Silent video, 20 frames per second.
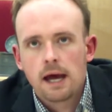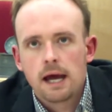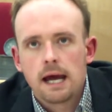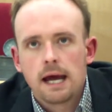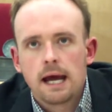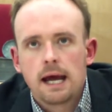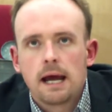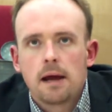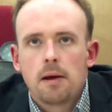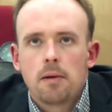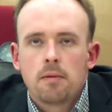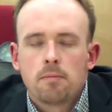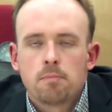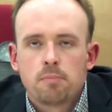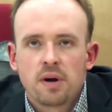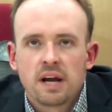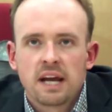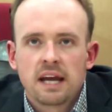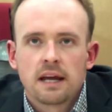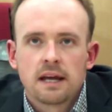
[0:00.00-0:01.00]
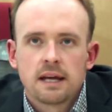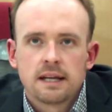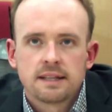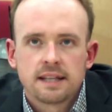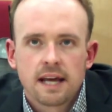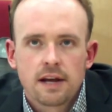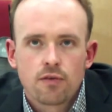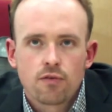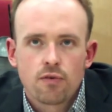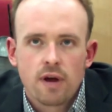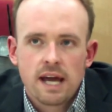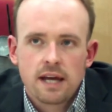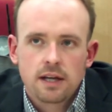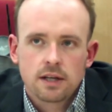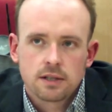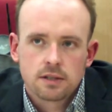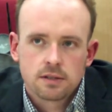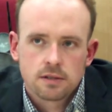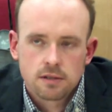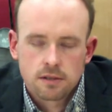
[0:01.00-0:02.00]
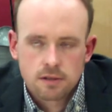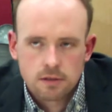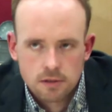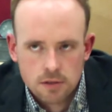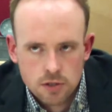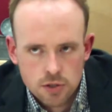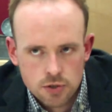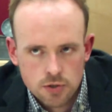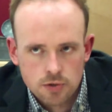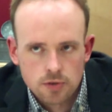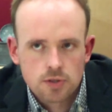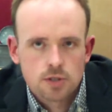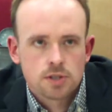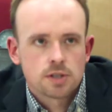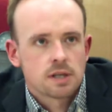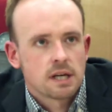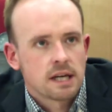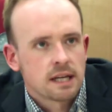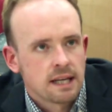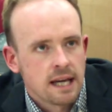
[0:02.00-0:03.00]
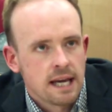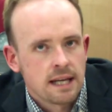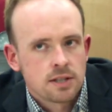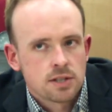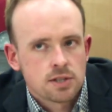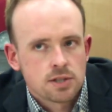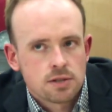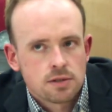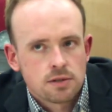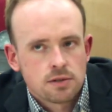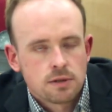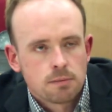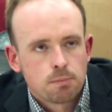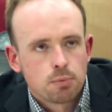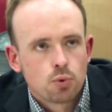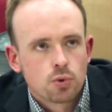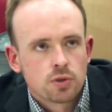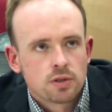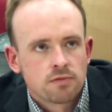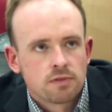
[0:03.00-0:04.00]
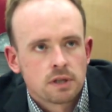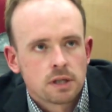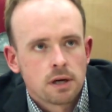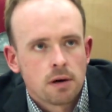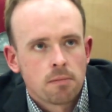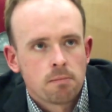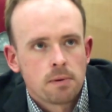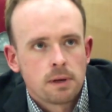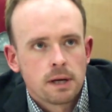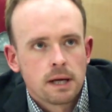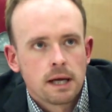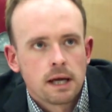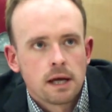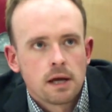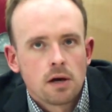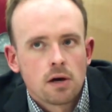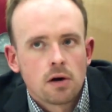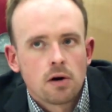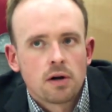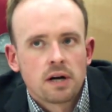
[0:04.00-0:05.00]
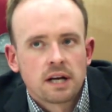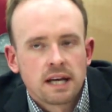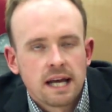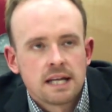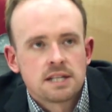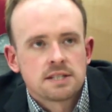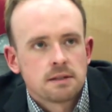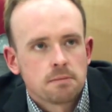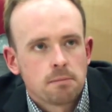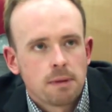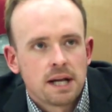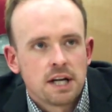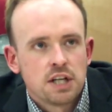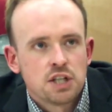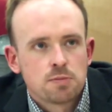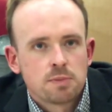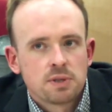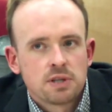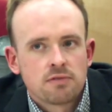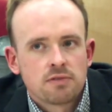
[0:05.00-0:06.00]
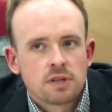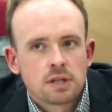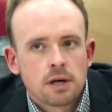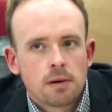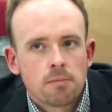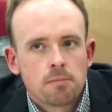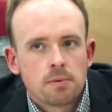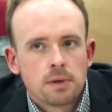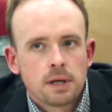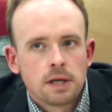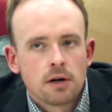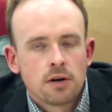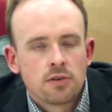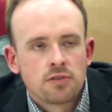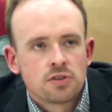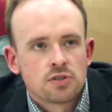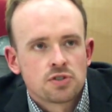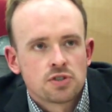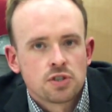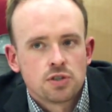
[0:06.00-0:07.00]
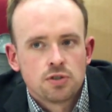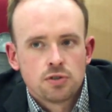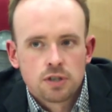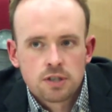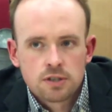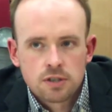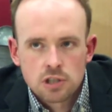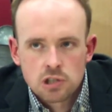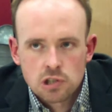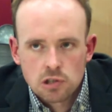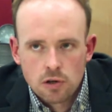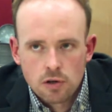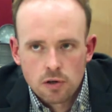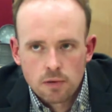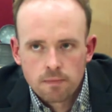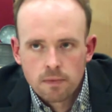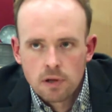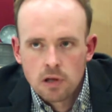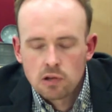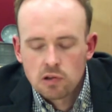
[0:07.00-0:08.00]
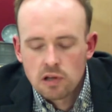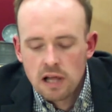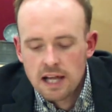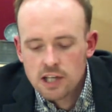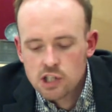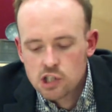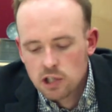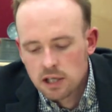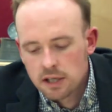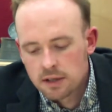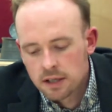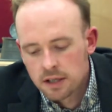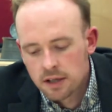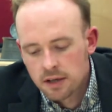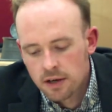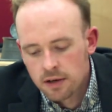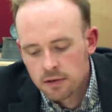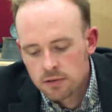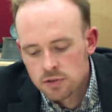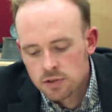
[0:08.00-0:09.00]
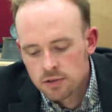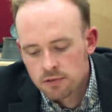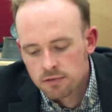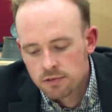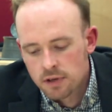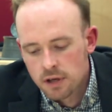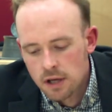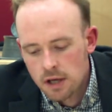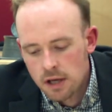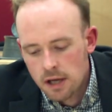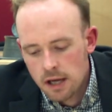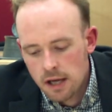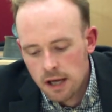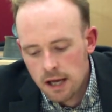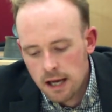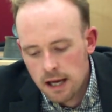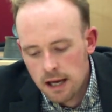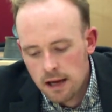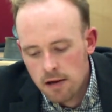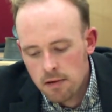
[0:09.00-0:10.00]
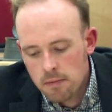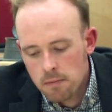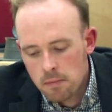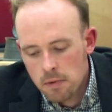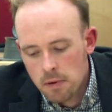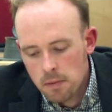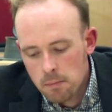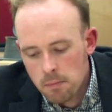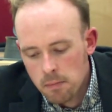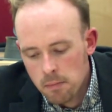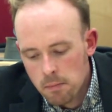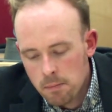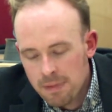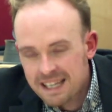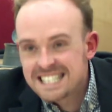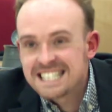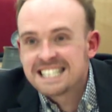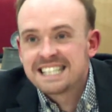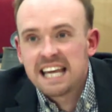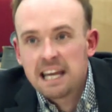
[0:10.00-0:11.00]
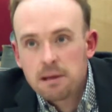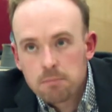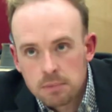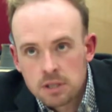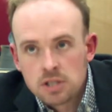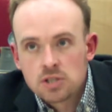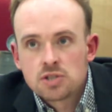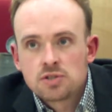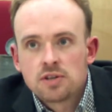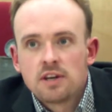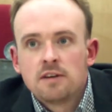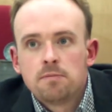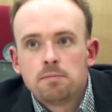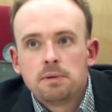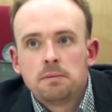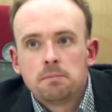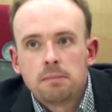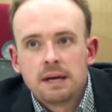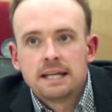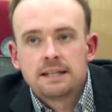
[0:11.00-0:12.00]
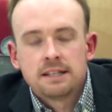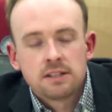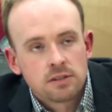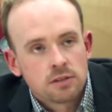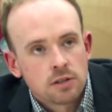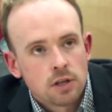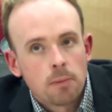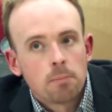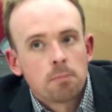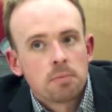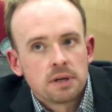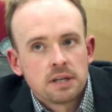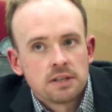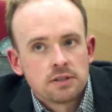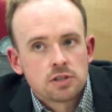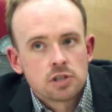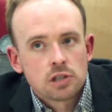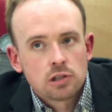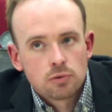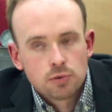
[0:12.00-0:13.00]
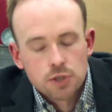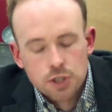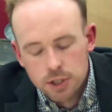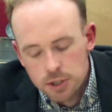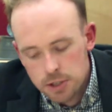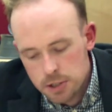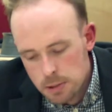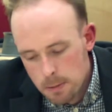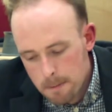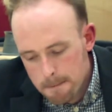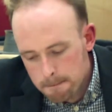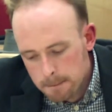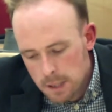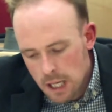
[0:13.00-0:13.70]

uh, bring direct suits against the board of the company or against the management of the company under securities law, largely on the grounds of uh, misstatements that had been made in company disclosures,